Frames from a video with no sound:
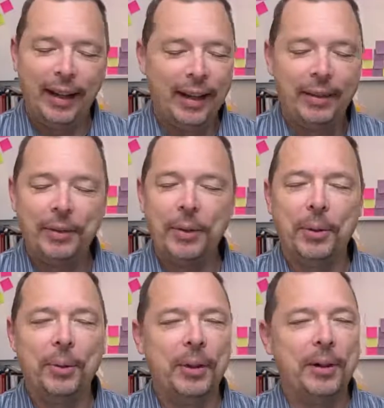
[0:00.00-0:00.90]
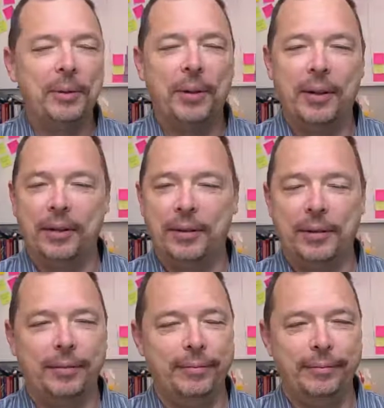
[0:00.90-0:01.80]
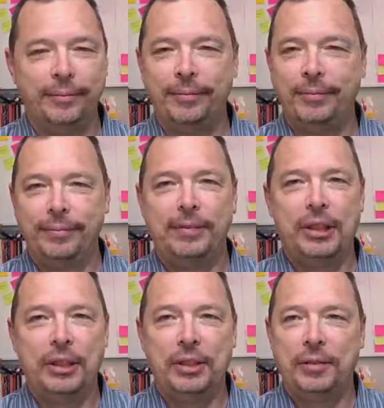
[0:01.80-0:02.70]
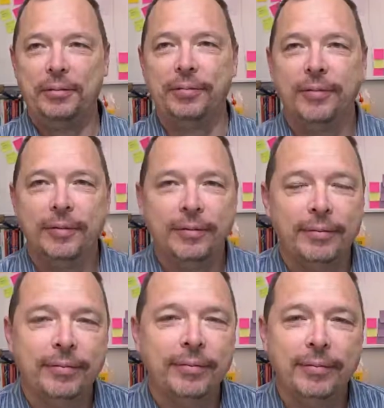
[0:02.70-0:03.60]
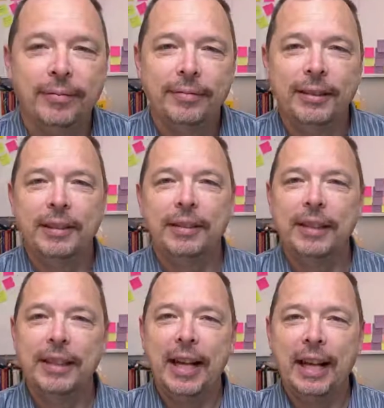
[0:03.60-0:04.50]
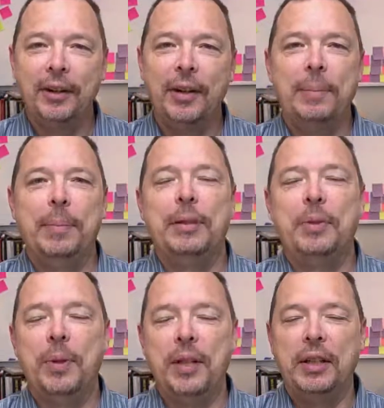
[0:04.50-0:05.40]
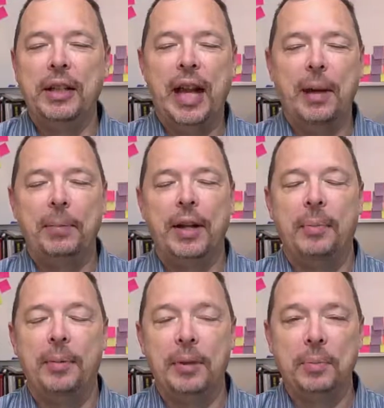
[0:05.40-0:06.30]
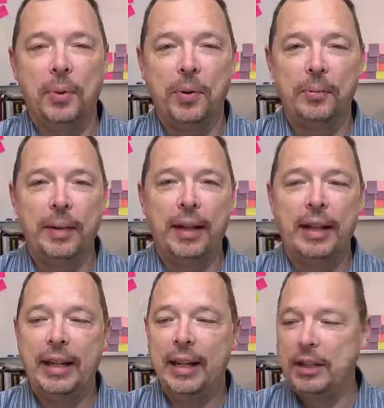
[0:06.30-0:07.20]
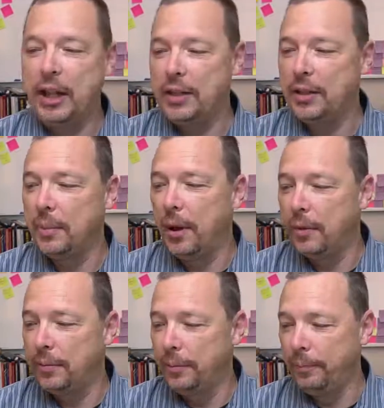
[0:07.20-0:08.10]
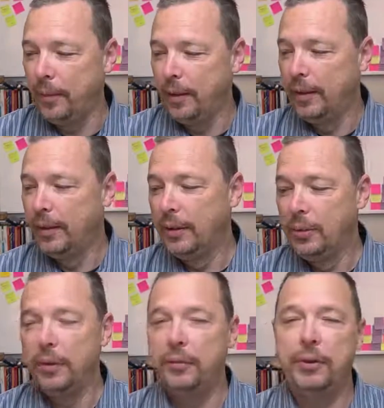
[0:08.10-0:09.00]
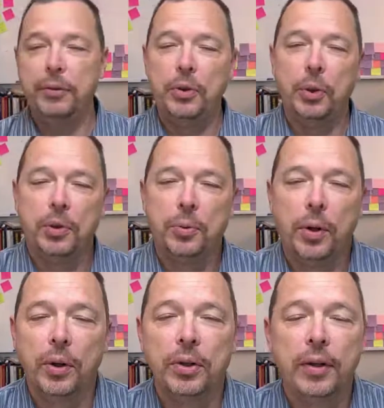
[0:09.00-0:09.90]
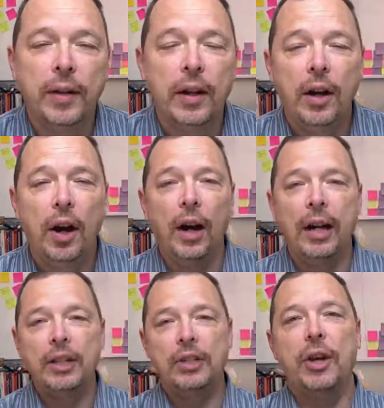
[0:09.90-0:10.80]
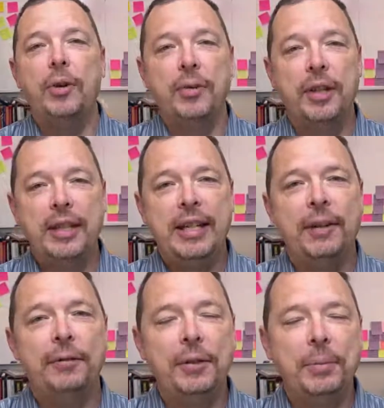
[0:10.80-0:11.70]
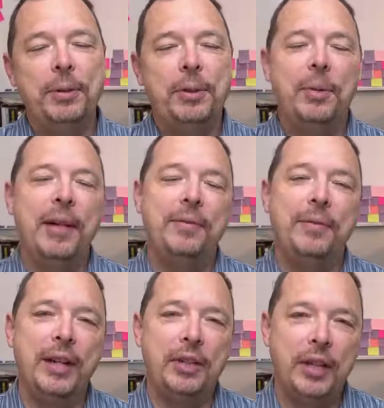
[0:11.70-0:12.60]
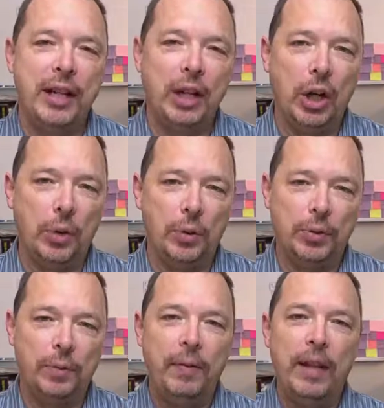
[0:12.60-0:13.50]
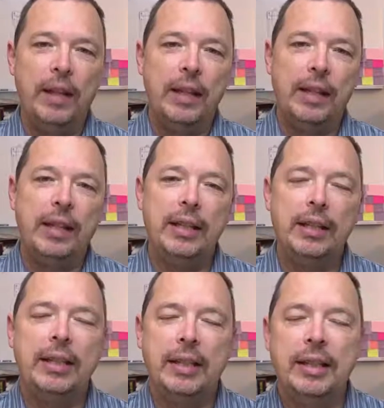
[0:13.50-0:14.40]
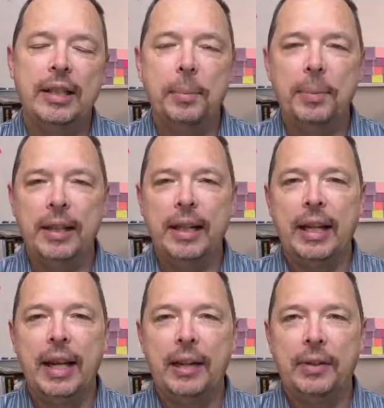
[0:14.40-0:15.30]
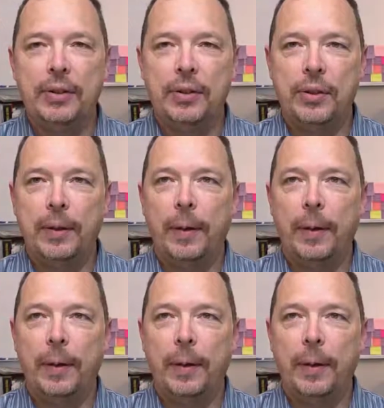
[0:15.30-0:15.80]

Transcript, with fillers: I don't know what it was. Just The tech gremlins were in the laptop this morning, but I think I chased them off with a few choice words. All right, so the difference between vision and goals. And this is something that gets,